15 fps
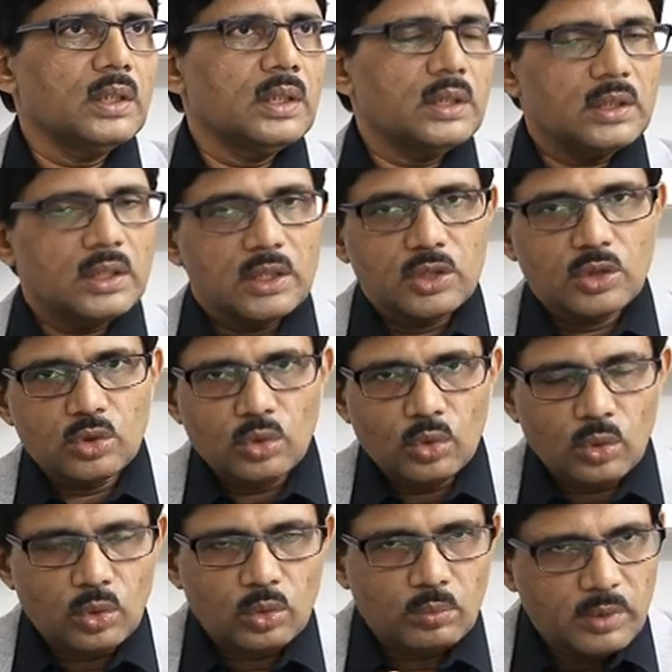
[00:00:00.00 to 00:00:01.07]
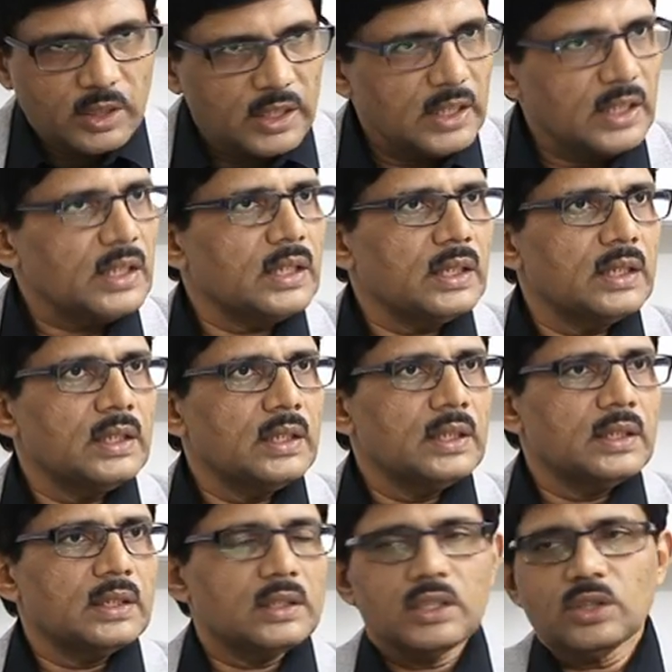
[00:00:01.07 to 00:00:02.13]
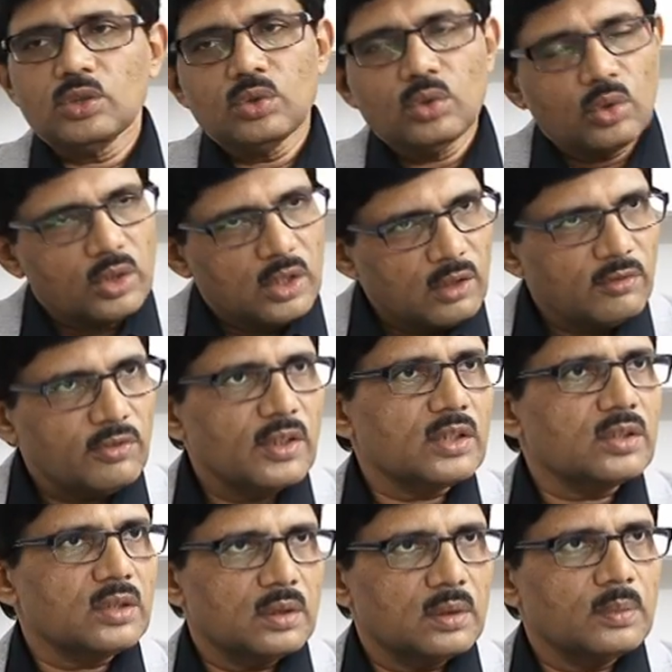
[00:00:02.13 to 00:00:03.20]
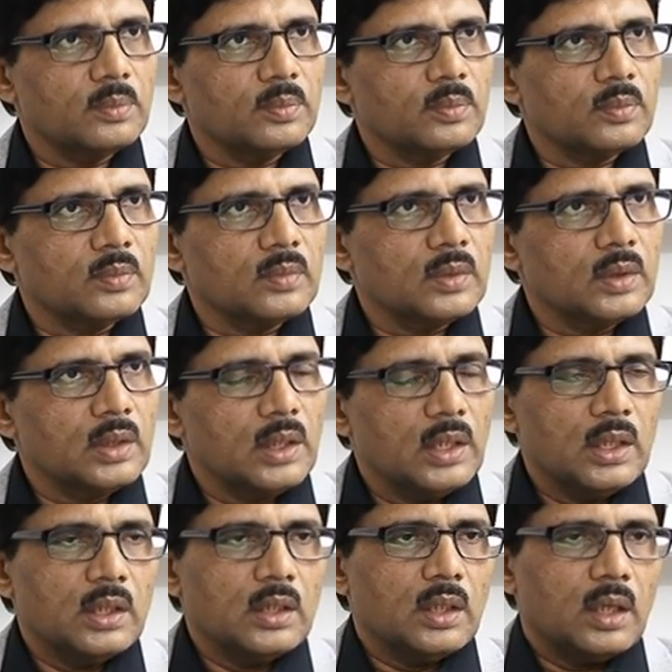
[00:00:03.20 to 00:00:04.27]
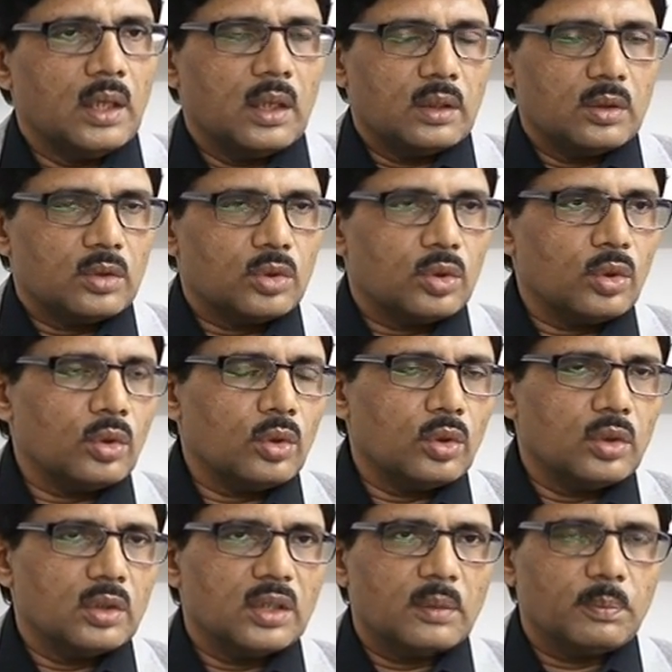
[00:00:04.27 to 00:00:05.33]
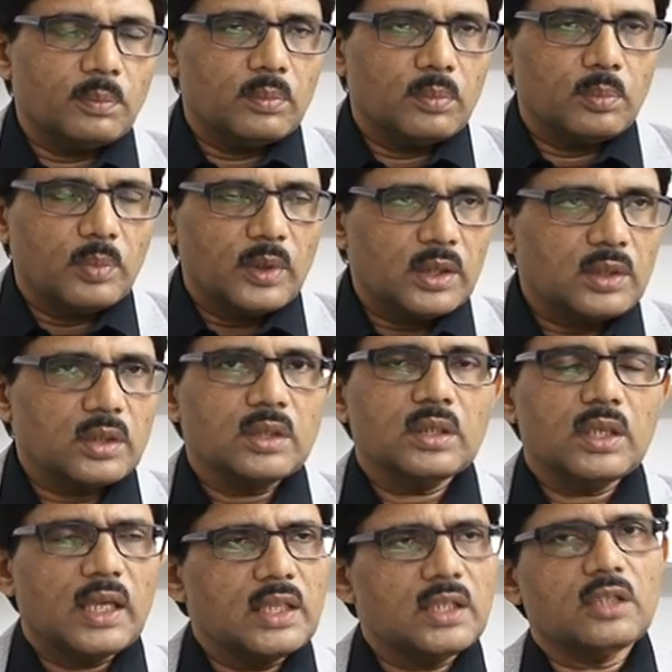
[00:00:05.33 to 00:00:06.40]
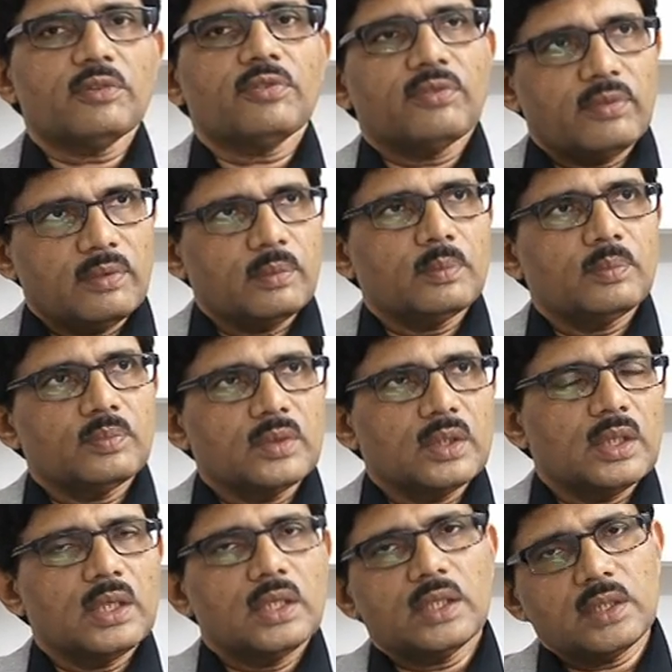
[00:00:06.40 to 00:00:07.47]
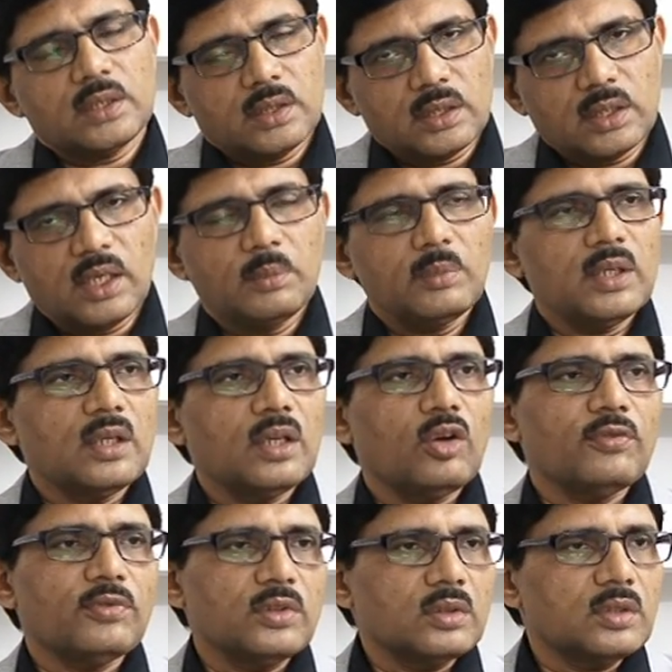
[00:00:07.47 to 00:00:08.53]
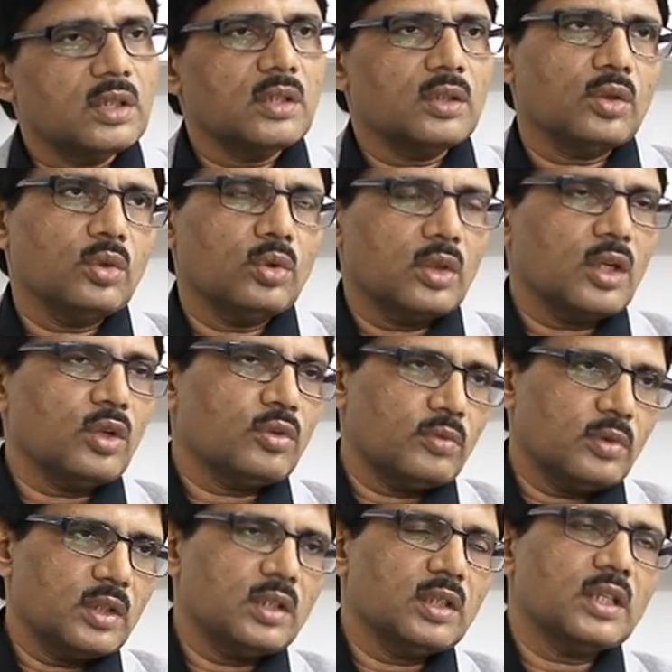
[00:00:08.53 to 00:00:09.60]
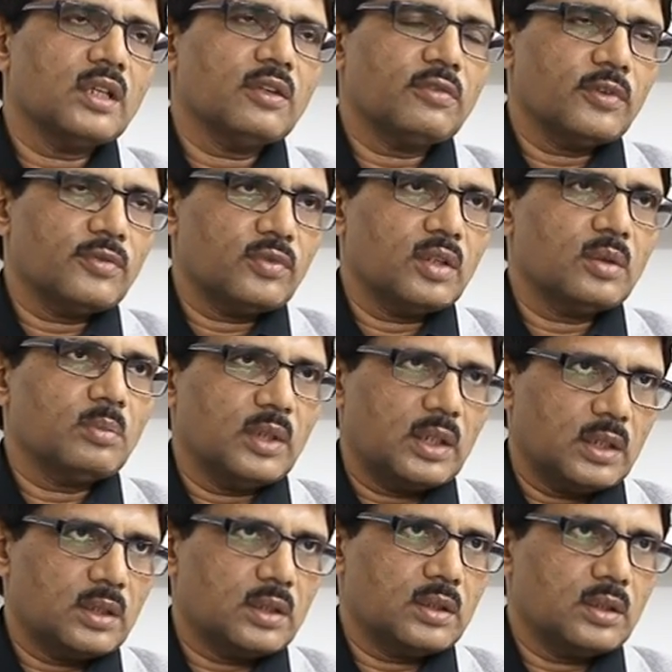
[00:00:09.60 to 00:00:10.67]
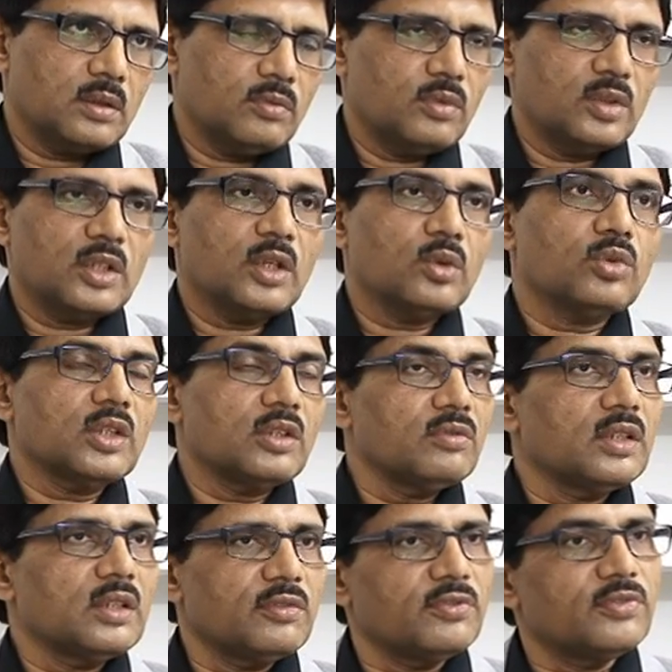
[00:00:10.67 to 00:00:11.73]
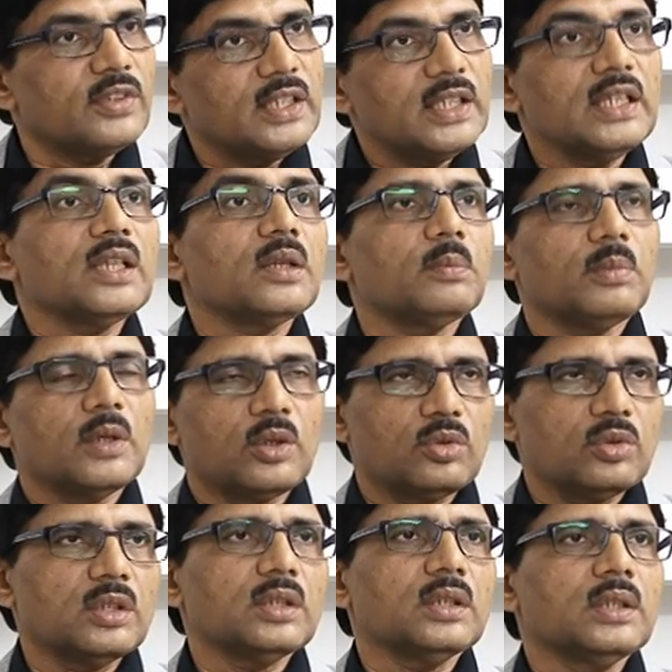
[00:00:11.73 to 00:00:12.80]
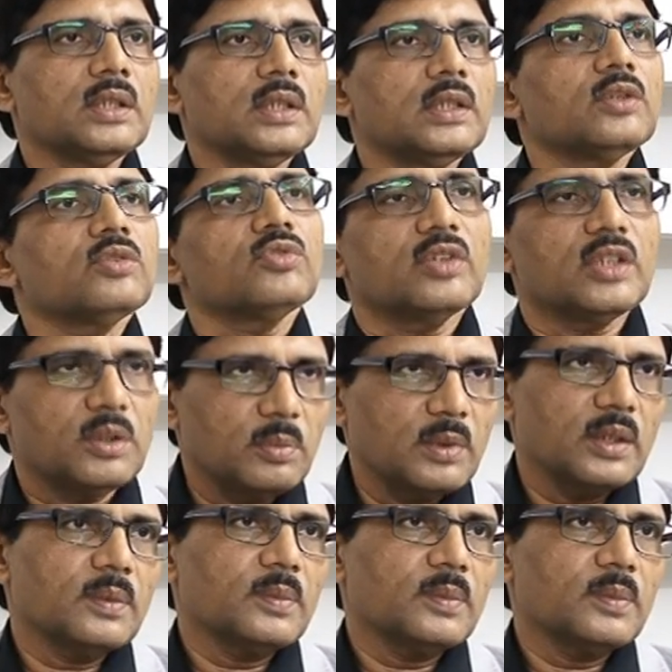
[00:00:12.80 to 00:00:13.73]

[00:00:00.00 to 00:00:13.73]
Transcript: there is no bleeding, there is no infection. So, the patient, as if it has come in office and gone out within 10-15 minutes without even feeling about the treatment.